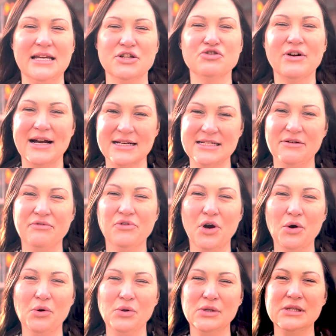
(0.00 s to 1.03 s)
attractive
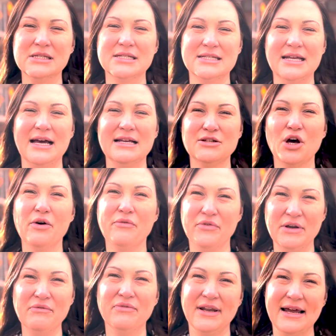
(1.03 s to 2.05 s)
roles and
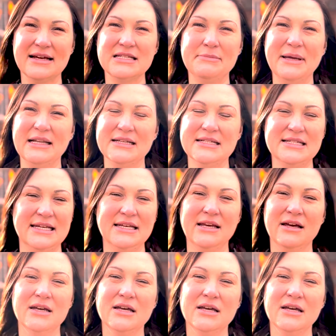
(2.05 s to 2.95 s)
offering flexibility